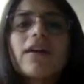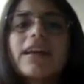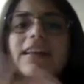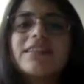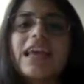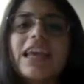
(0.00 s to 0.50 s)

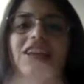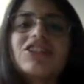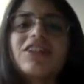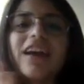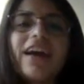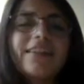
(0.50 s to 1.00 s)

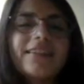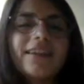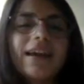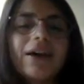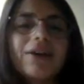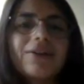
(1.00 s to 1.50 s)
organization
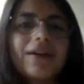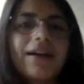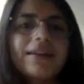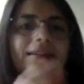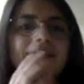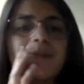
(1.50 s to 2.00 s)
idea,
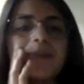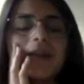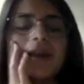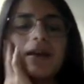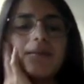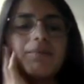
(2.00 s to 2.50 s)
right?
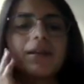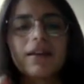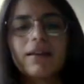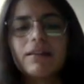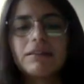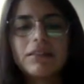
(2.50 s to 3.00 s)

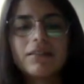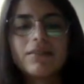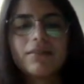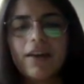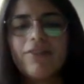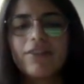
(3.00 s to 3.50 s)
Because
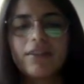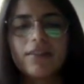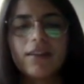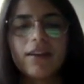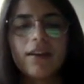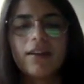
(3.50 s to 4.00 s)

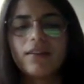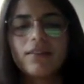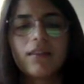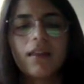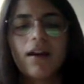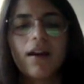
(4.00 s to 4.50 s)
definitely
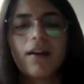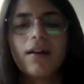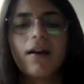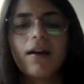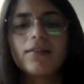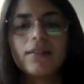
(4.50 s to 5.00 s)
there are
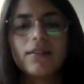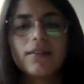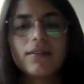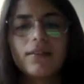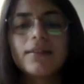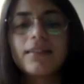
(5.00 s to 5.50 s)
not
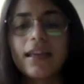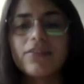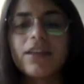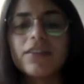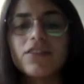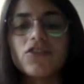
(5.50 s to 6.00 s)

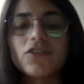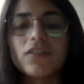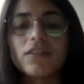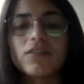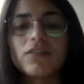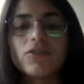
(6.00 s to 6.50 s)
disadvantages
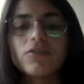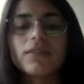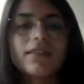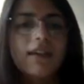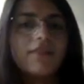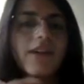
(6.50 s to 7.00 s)
here. So
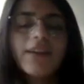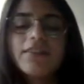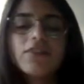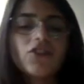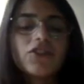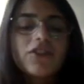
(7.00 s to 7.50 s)

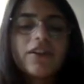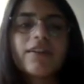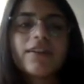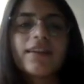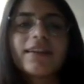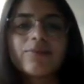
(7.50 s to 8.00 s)
disadvantages are
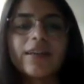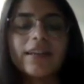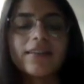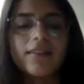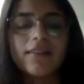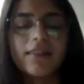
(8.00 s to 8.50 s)
not
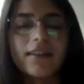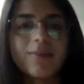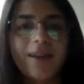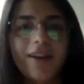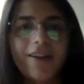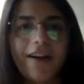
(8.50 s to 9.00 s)
explained in this
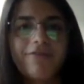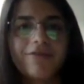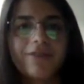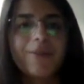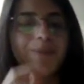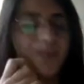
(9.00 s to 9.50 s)
paragraph.
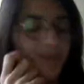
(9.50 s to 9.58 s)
